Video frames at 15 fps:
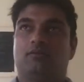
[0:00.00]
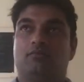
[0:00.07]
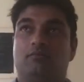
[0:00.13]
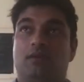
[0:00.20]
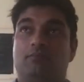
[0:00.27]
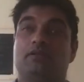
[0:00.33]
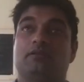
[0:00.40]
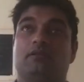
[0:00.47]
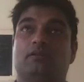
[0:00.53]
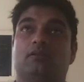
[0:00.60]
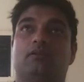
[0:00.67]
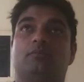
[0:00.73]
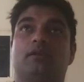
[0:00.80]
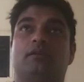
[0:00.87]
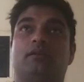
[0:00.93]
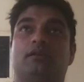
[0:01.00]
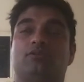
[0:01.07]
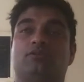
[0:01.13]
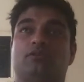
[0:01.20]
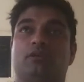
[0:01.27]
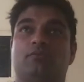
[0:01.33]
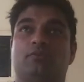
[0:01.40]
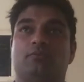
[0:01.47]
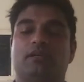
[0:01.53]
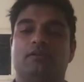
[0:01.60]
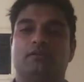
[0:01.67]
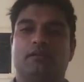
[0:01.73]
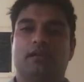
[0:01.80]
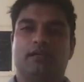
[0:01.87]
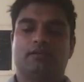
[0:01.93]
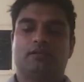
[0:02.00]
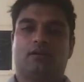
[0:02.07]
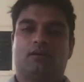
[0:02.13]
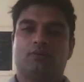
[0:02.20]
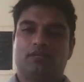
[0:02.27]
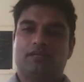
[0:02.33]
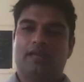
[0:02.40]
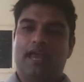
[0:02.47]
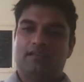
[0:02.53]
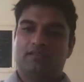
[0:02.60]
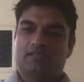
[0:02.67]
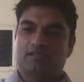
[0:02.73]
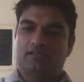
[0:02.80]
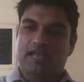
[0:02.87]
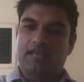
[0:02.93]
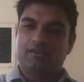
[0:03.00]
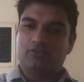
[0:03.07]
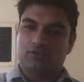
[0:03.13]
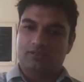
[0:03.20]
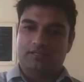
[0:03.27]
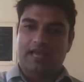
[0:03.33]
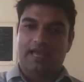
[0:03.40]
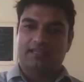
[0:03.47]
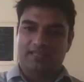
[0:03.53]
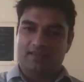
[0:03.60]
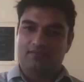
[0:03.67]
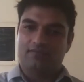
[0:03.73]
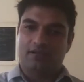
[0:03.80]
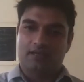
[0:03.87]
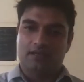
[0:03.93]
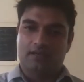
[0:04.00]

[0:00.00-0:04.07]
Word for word: maybe it's a little bit extreme for me to say, it's almost an existentialist activity.